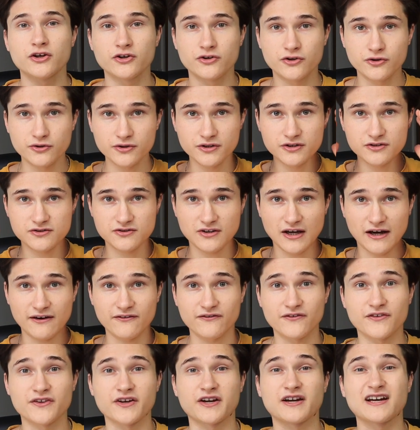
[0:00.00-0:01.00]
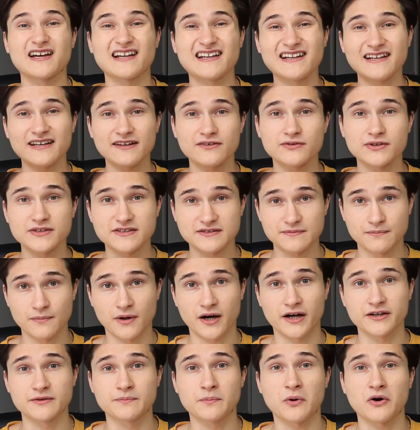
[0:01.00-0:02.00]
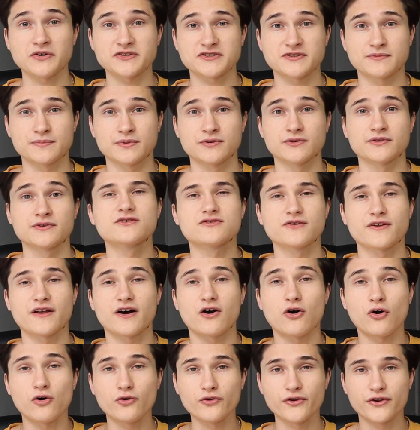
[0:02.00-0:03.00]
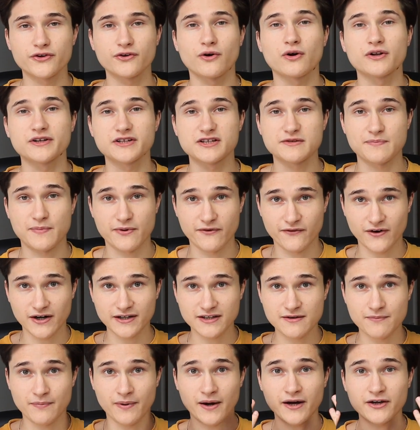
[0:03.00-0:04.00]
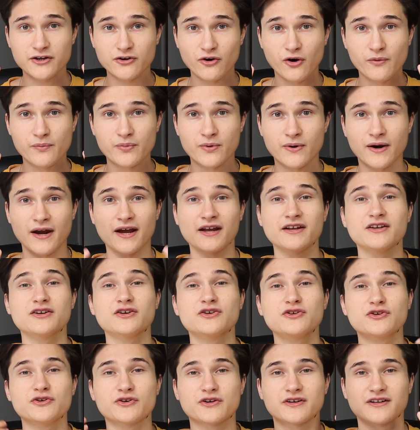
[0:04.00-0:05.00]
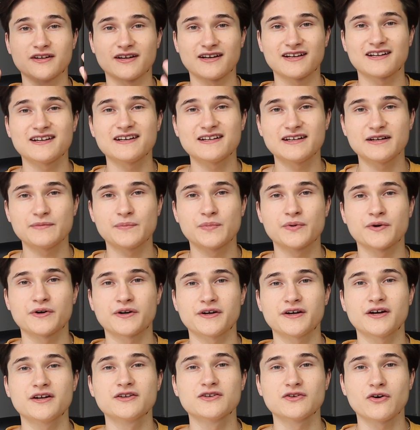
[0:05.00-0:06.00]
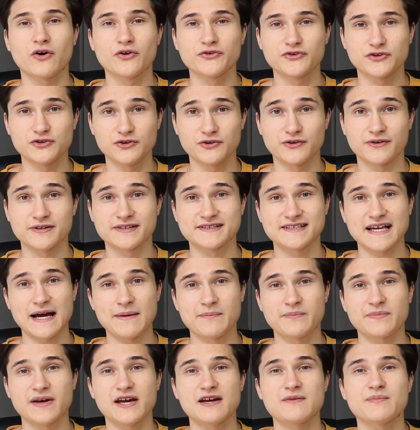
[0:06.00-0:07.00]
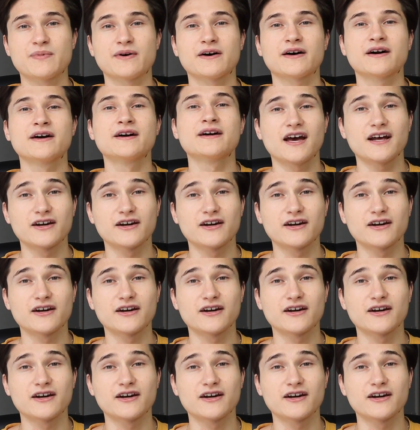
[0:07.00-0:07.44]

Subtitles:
you need to have the clearest mind possible so that all the knowledge provided by your brain, you can clearly put it onto your exam paper.